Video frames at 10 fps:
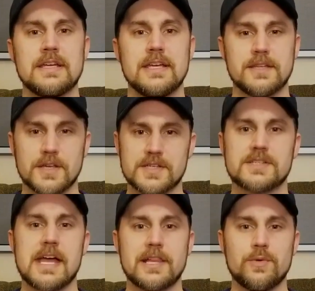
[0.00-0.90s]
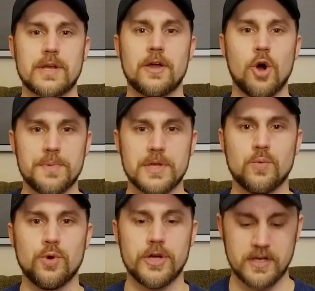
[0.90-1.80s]
It does exactly what I hoped it
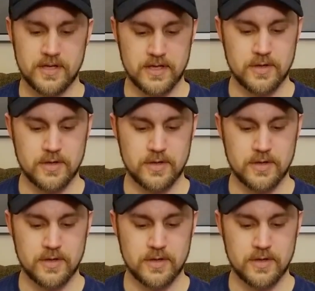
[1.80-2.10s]
would.